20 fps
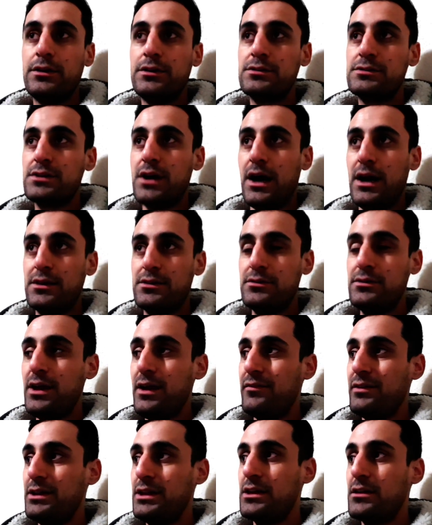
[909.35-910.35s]
So I don't
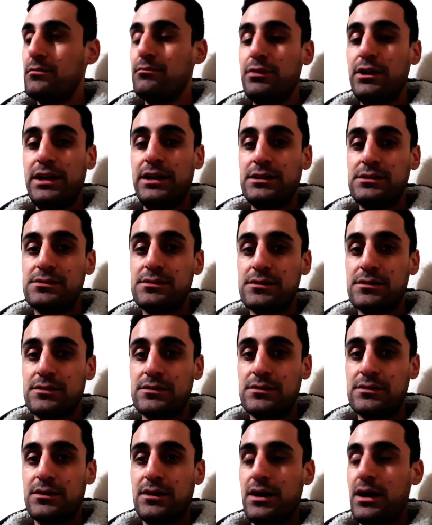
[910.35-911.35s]
have any complaints.
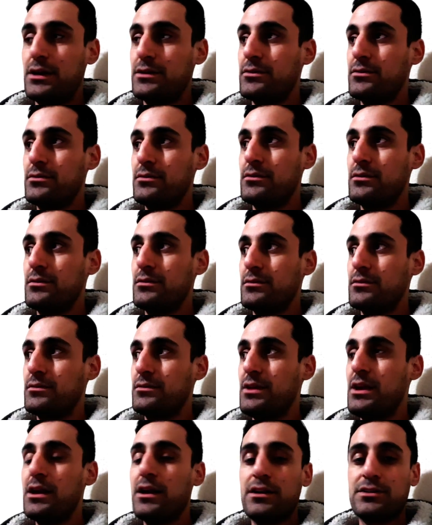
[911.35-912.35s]
I don't
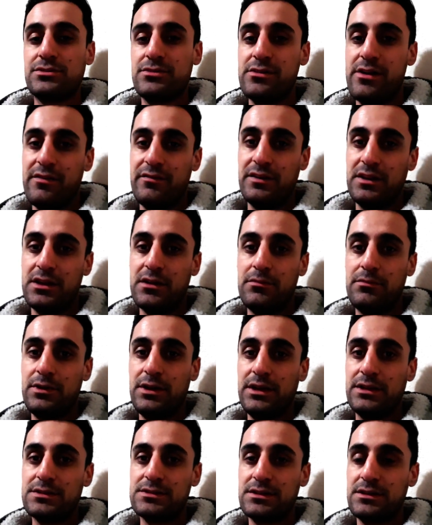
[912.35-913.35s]
think I should have any
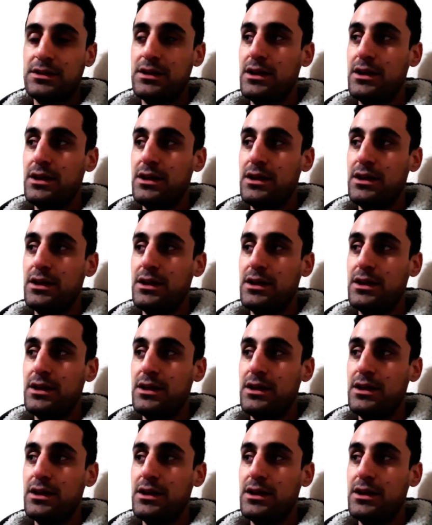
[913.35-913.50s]
complaints.